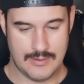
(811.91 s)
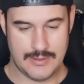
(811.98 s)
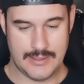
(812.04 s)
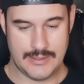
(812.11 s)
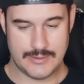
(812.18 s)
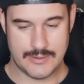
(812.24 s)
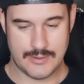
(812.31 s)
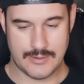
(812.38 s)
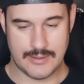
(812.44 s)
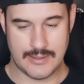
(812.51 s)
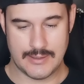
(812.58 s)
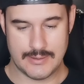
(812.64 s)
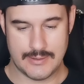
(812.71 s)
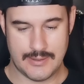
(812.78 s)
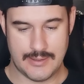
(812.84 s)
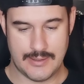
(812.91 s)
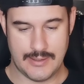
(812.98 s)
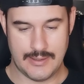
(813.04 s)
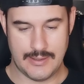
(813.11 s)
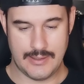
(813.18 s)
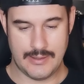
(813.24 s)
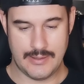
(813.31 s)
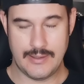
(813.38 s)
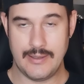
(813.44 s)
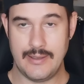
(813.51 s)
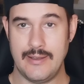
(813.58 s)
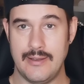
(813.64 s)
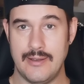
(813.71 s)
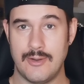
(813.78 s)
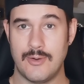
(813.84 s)
These are not in
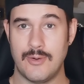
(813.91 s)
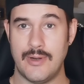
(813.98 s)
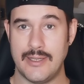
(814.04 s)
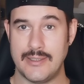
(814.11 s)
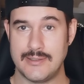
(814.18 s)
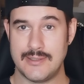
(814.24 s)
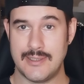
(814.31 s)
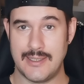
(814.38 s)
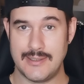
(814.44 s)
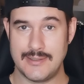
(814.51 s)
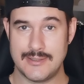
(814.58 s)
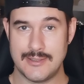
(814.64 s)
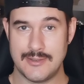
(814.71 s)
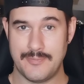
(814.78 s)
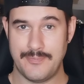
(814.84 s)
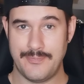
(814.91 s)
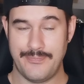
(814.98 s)
the correct size.